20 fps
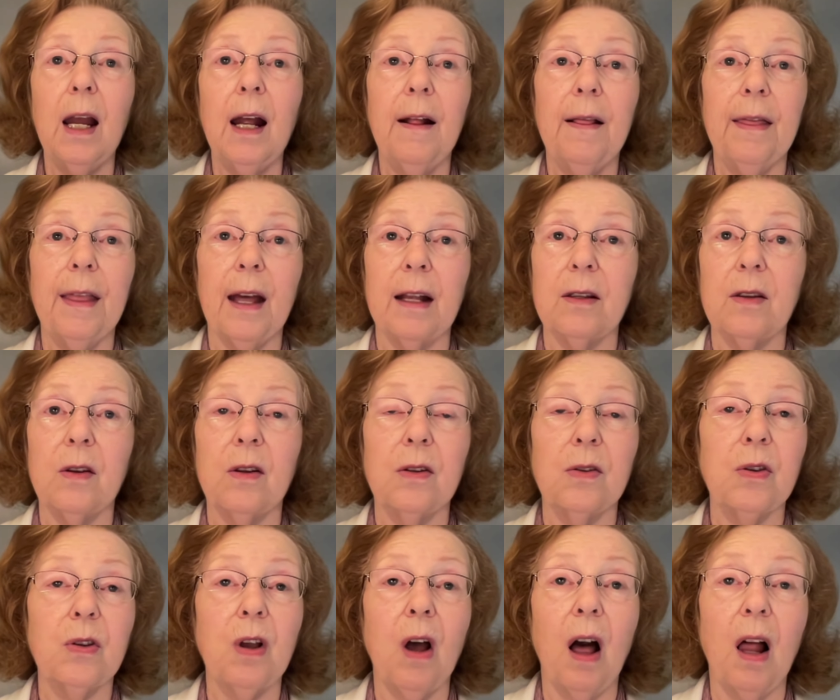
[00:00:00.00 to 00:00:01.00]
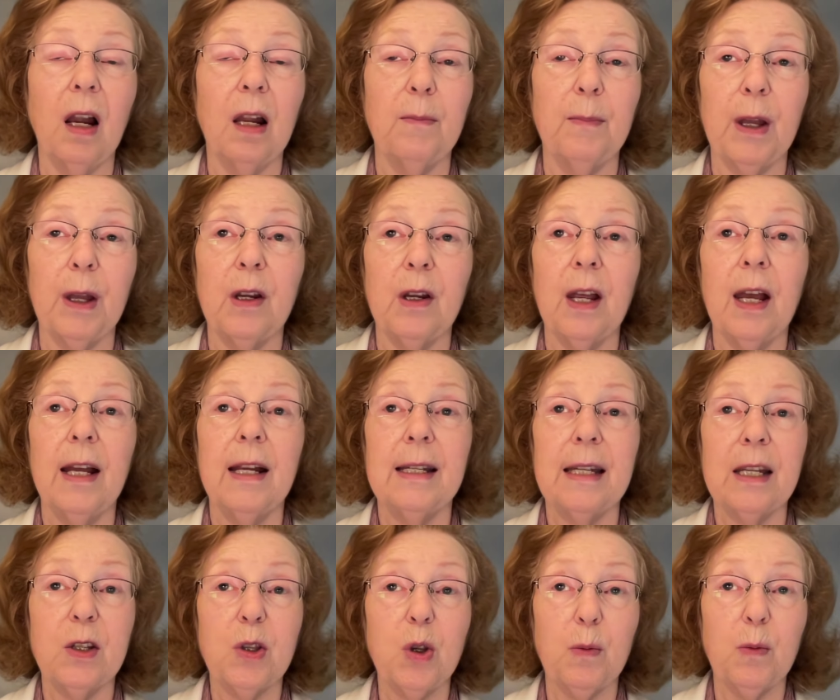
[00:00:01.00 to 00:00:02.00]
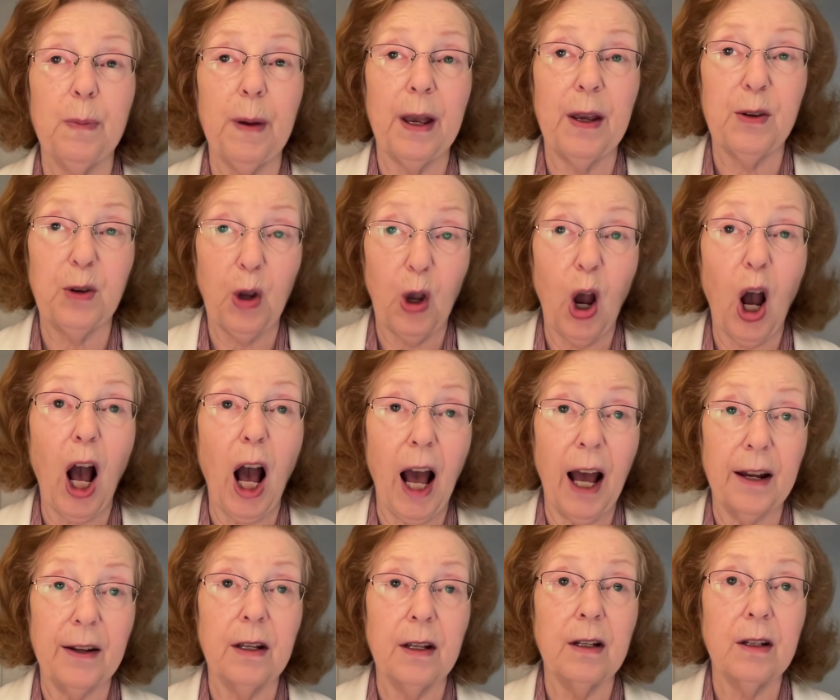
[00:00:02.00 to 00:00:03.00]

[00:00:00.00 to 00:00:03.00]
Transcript: that Solomon disobeyed God